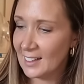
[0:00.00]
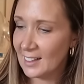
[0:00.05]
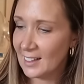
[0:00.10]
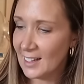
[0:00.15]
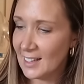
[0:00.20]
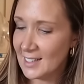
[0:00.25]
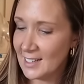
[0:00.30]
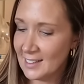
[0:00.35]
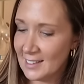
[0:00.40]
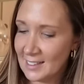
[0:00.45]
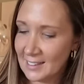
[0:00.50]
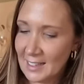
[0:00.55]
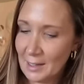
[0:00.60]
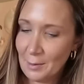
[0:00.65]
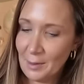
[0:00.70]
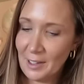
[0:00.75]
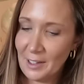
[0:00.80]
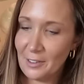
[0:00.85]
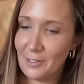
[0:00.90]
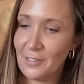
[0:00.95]
I didn't think they were
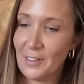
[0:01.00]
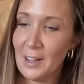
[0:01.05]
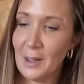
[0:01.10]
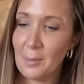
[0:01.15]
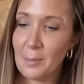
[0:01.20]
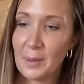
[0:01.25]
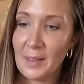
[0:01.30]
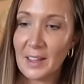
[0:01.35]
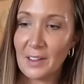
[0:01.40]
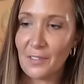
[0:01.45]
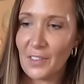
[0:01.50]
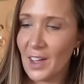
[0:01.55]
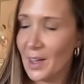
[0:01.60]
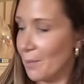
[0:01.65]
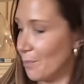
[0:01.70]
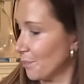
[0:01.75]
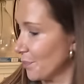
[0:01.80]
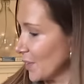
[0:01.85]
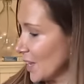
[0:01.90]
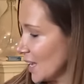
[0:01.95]
going to fit, but they fit.
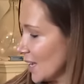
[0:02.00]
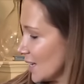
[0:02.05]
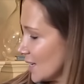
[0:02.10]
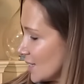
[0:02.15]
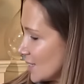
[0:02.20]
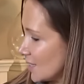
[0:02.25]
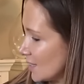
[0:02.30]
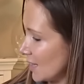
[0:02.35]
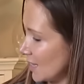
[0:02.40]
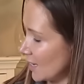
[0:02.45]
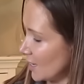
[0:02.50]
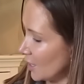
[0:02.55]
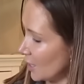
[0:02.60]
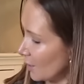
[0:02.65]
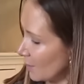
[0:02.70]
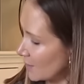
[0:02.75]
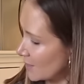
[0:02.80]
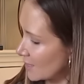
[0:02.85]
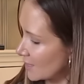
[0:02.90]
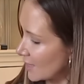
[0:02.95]
So they can
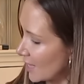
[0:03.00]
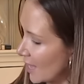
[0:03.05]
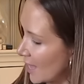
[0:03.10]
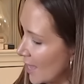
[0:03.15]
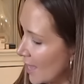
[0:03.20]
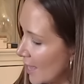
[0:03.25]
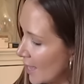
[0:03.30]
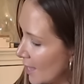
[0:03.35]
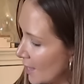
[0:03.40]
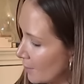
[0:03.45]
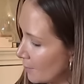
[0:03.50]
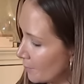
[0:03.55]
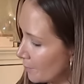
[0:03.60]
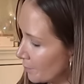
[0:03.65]
go under there.